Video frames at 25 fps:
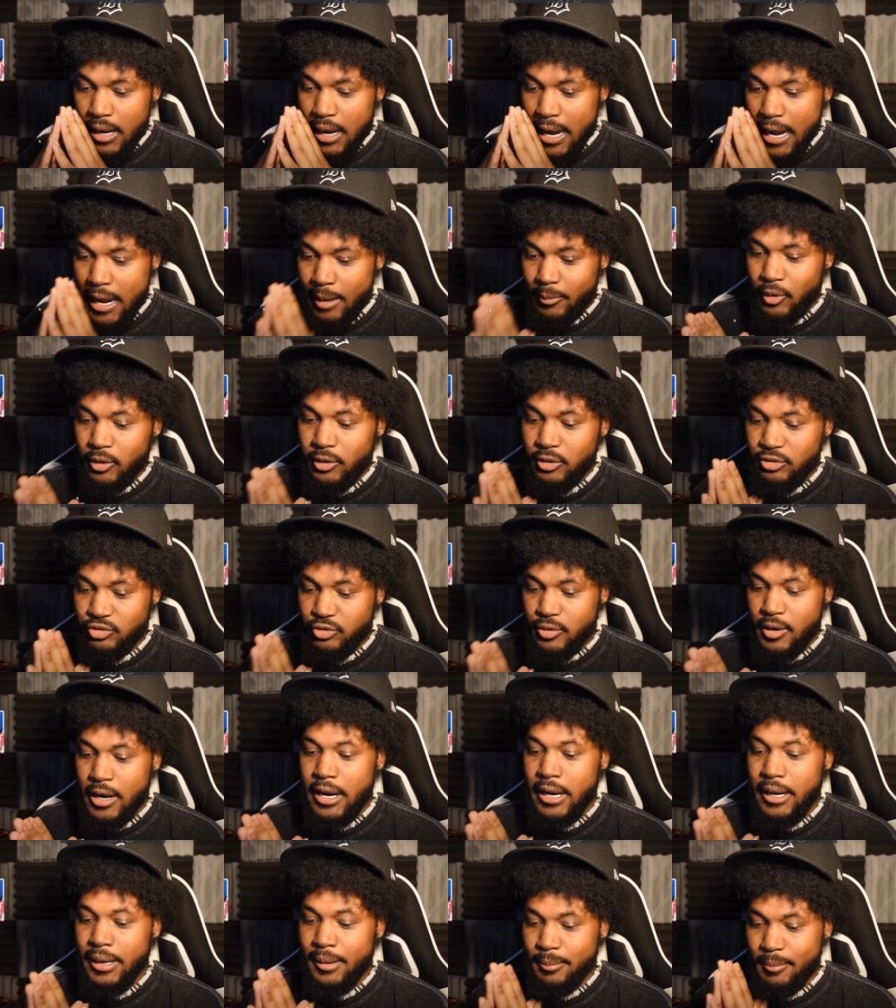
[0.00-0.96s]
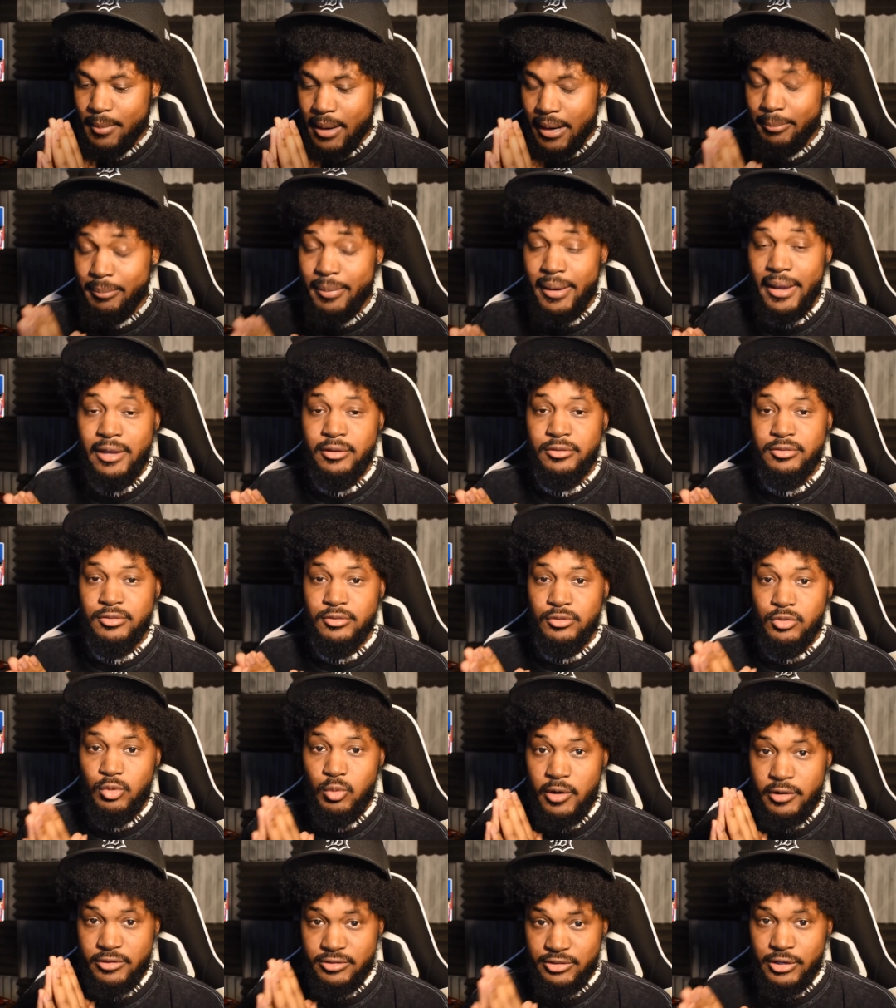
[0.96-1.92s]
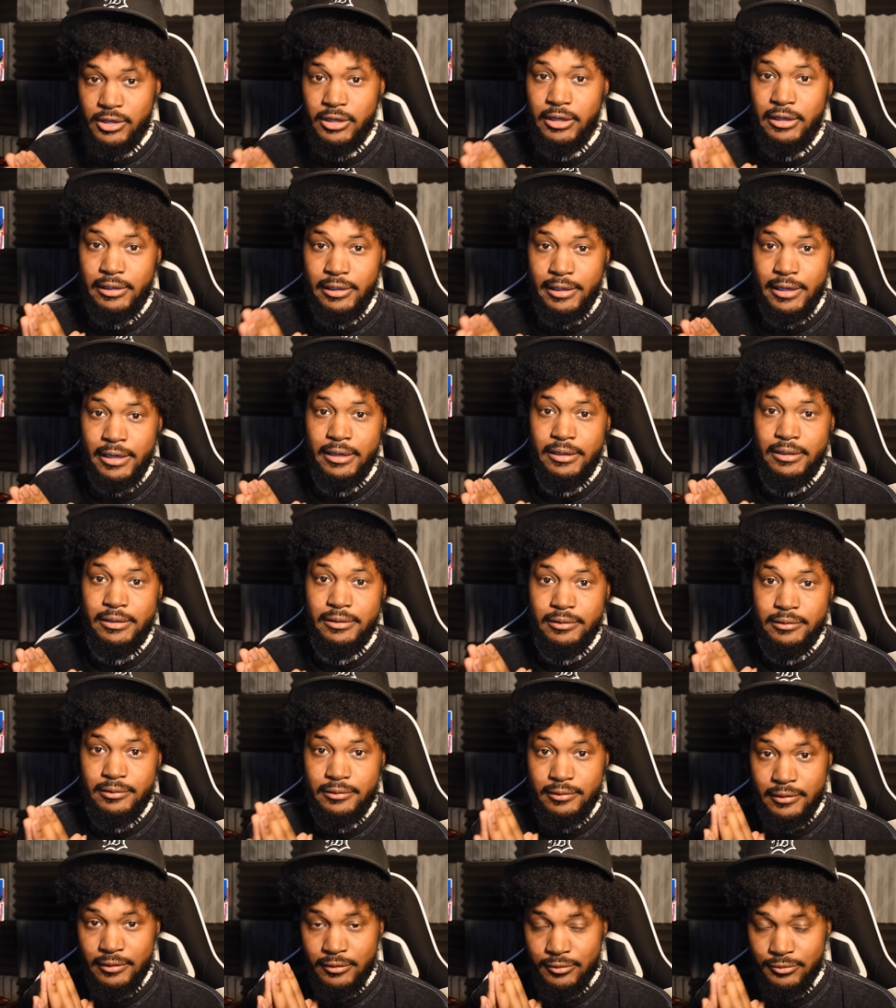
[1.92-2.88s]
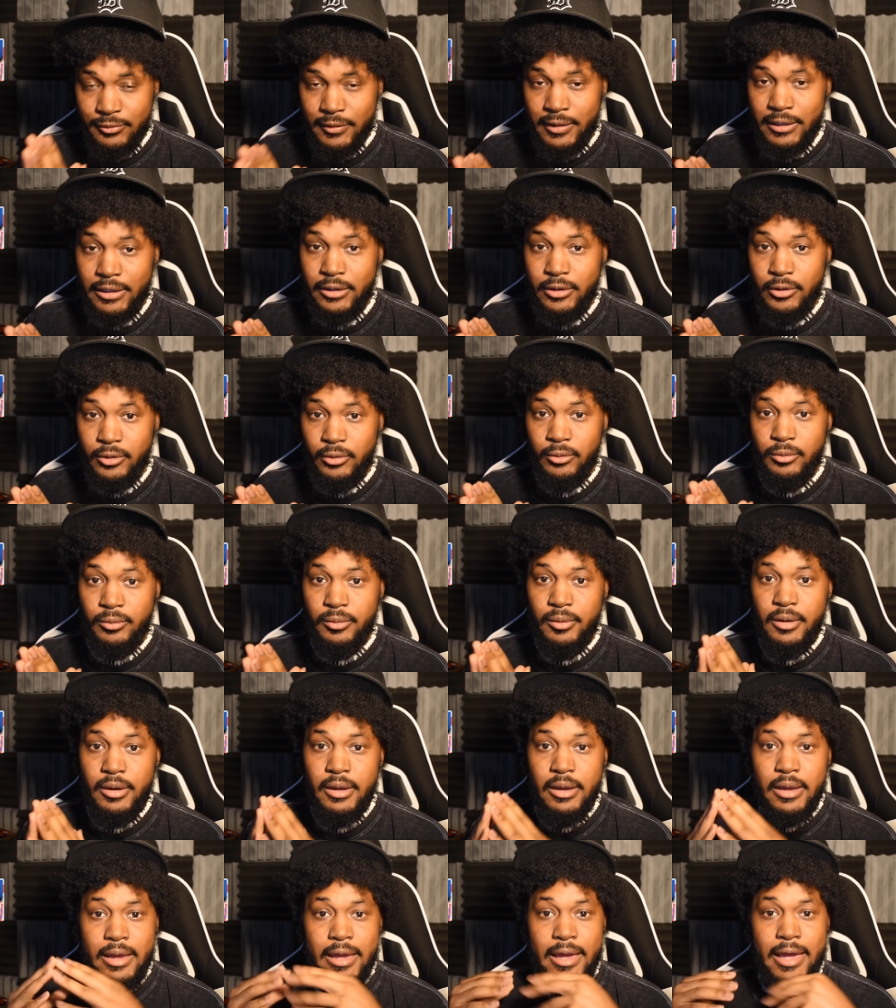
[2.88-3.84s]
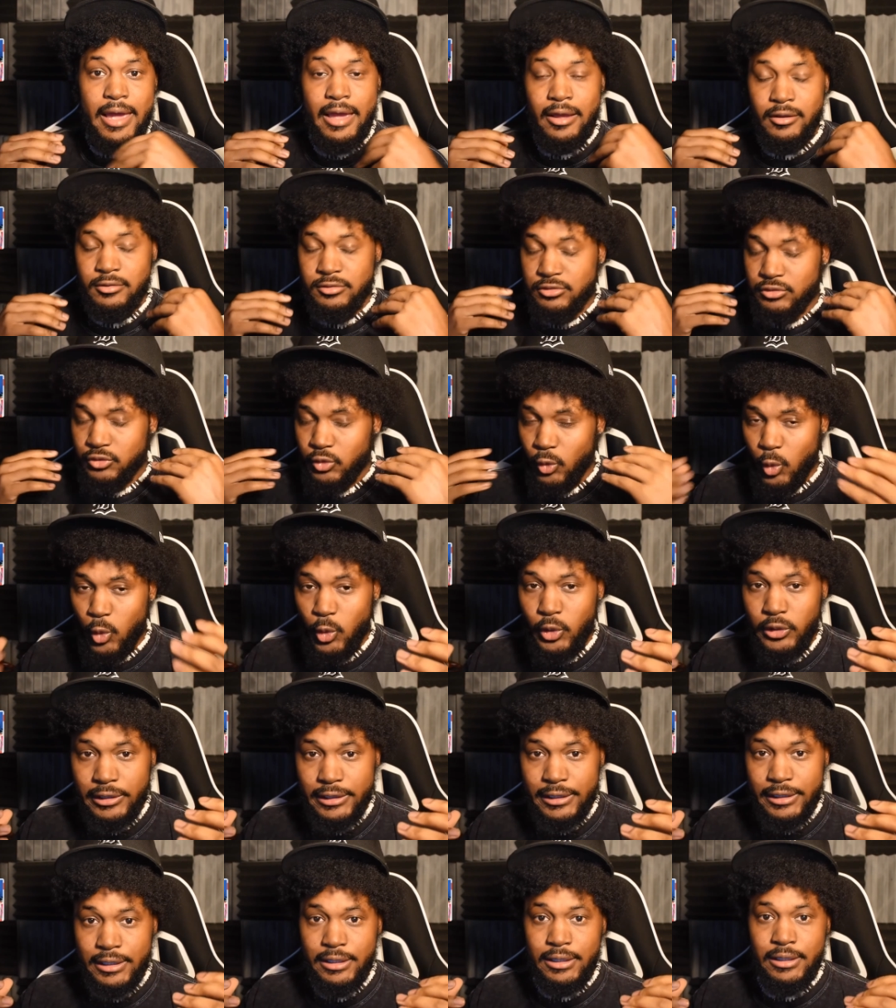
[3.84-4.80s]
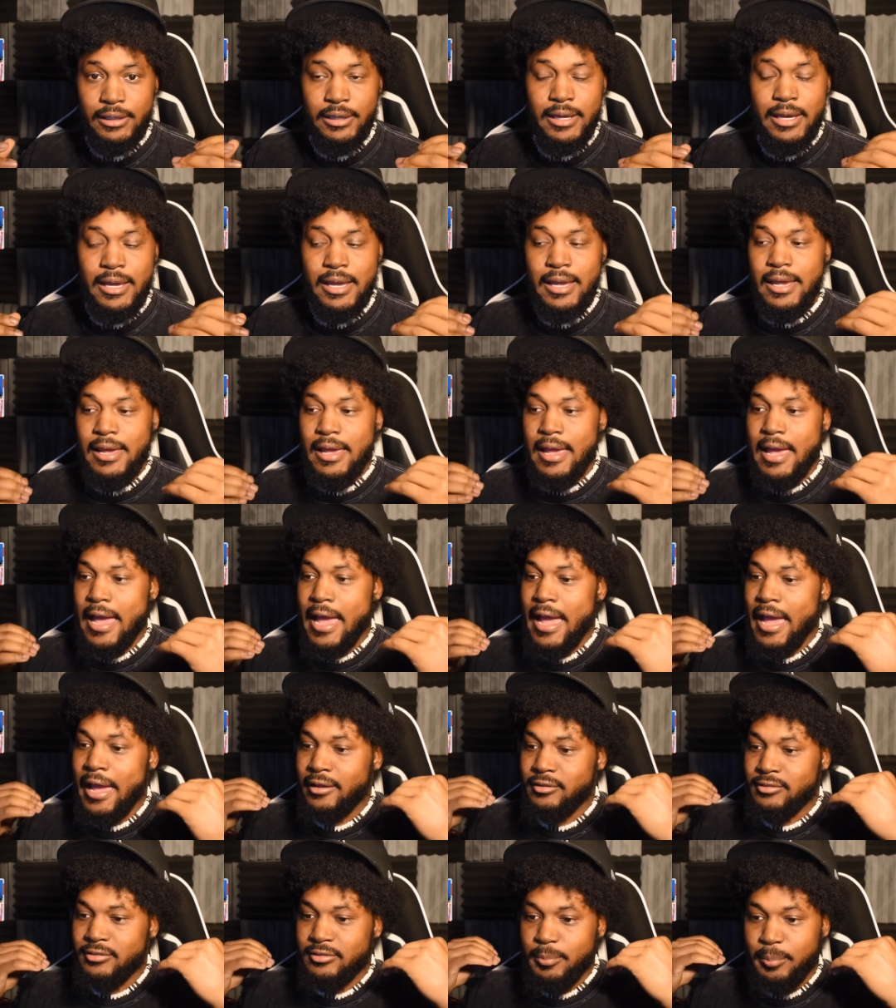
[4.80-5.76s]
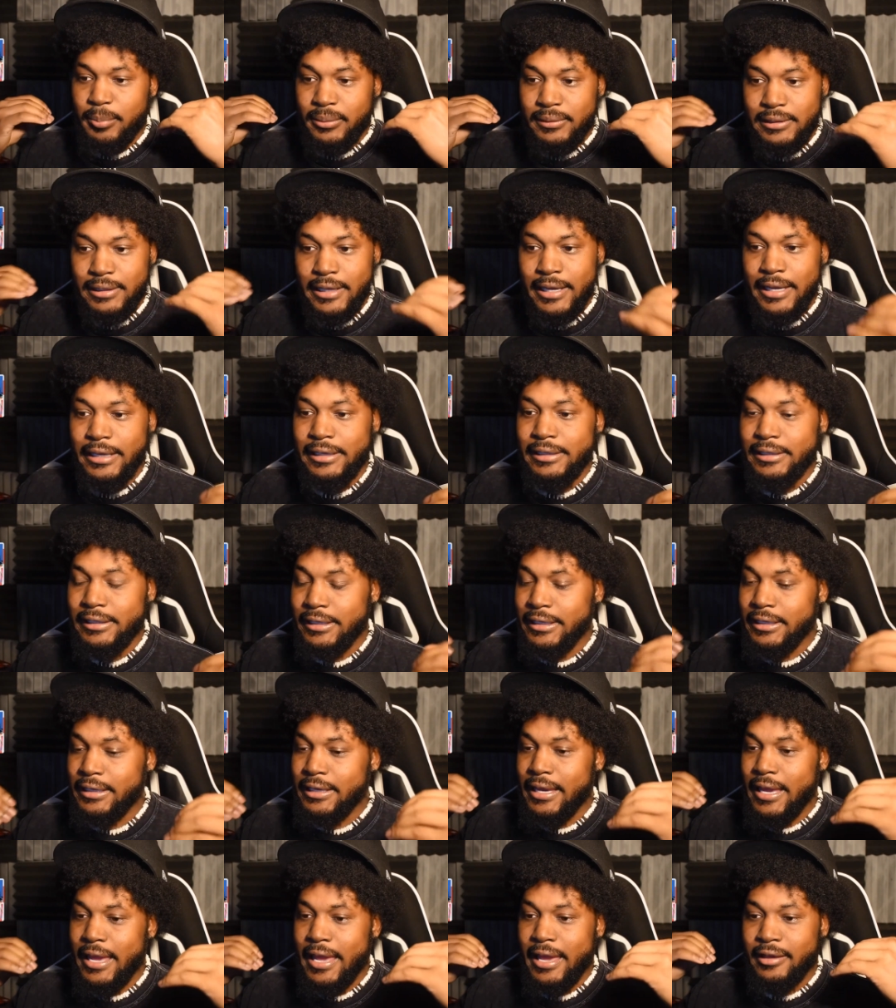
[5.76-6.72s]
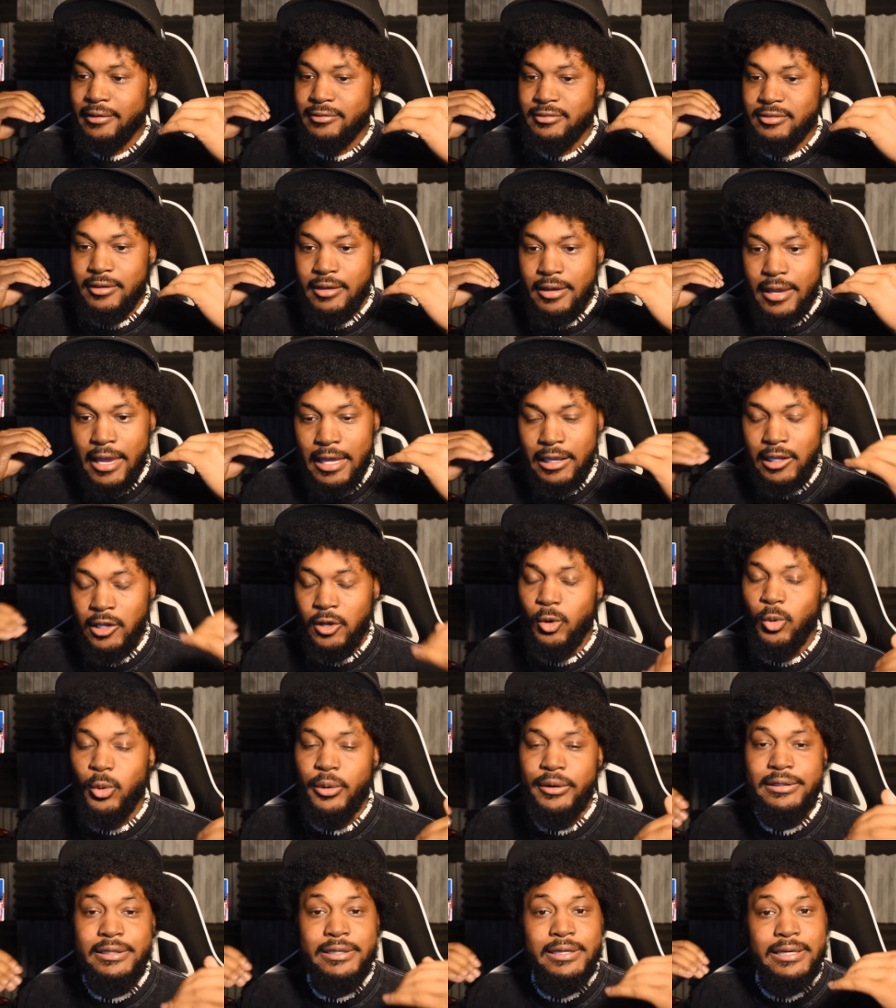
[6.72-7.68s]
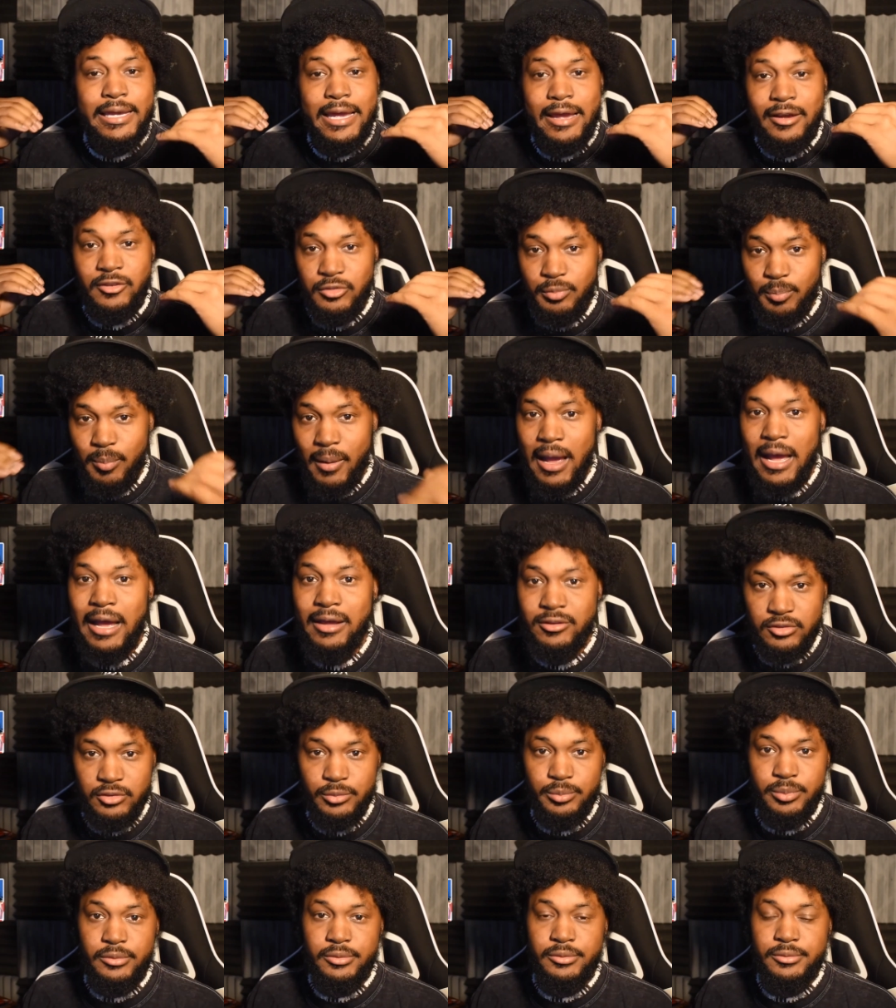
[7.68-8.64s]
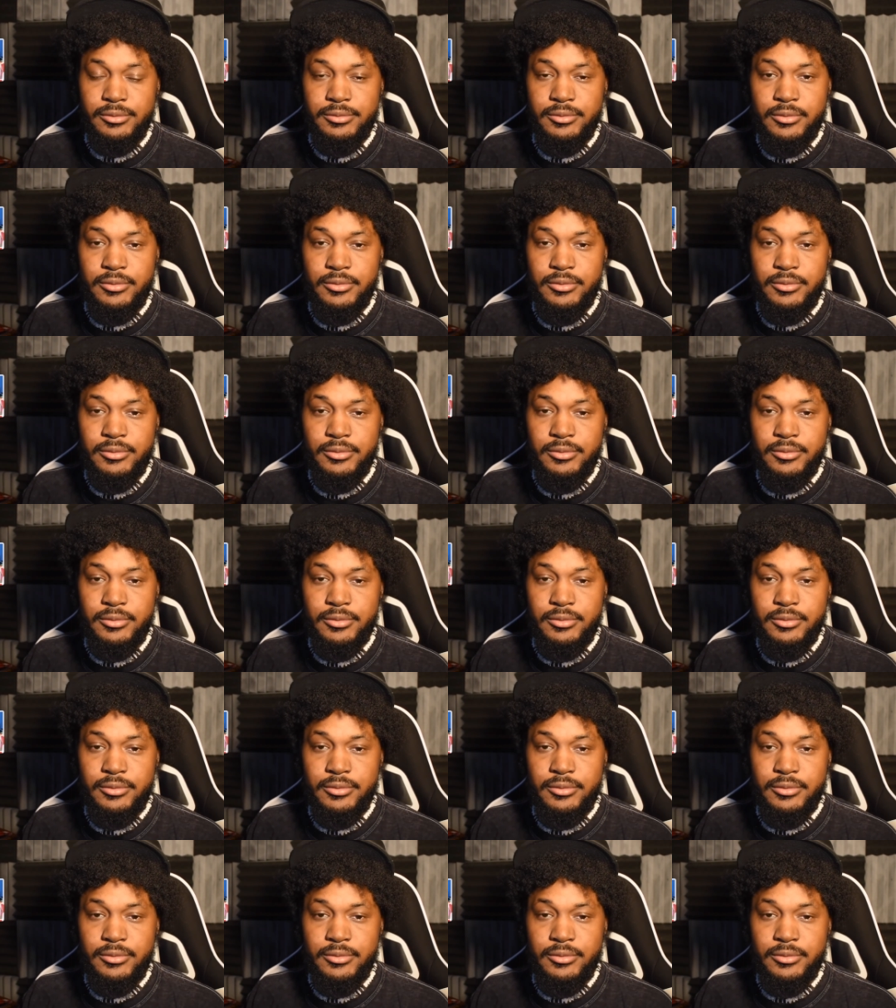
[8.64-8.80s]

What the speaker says: I'm going to try my best to articulate this video as thoroughly, as plainly, as eloquently as possible.